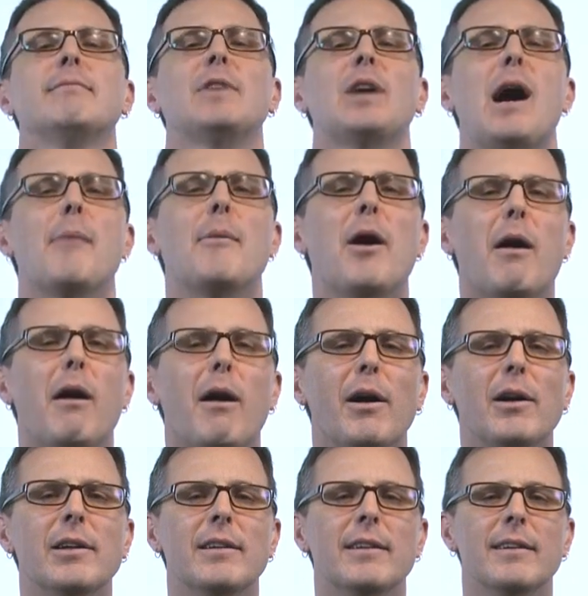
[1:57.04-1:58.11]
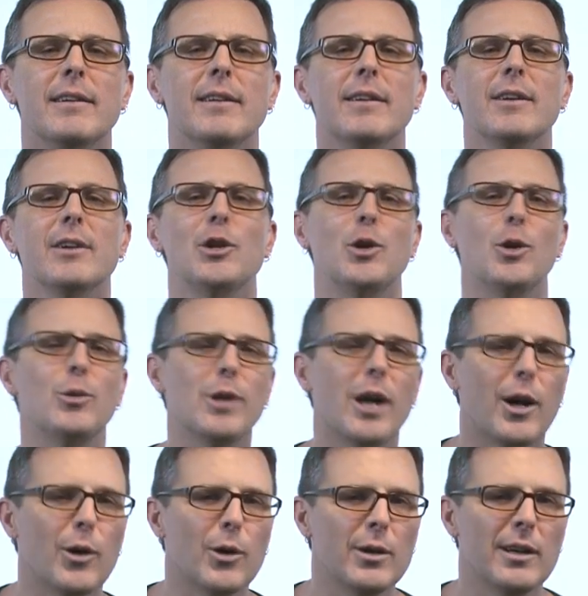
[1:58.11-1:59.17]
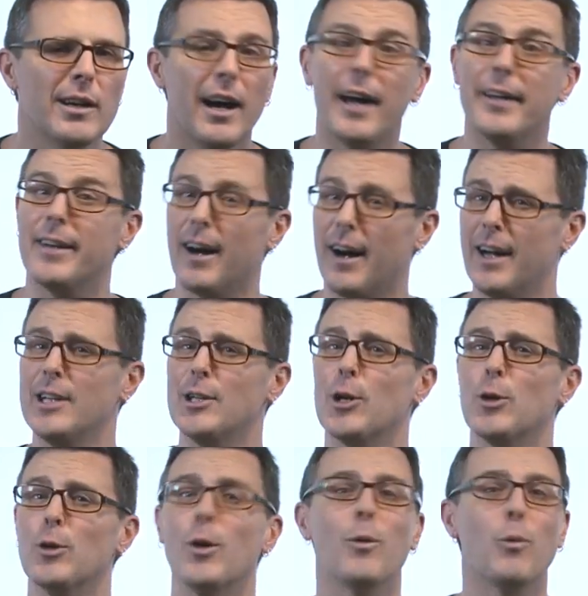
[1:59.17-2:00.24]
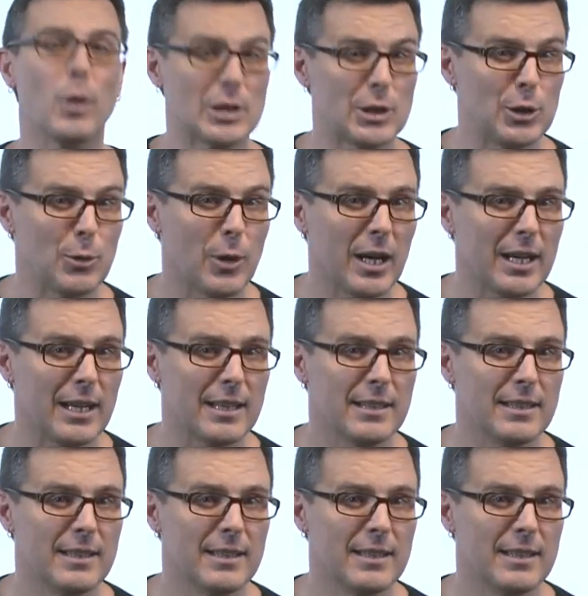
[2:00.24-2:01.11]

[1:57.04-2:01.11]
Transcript: Come on. You know, and I know what you are.